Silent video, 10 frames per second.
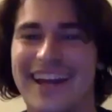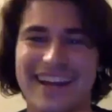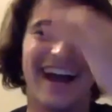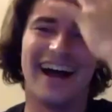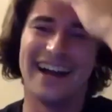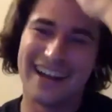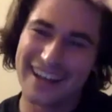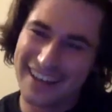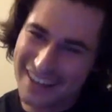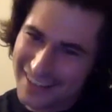to see him in
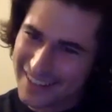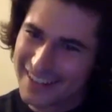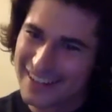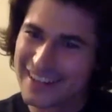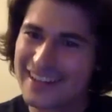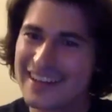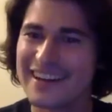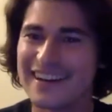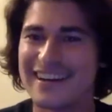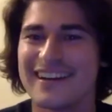the 49er
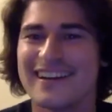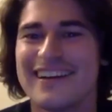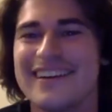uniform with his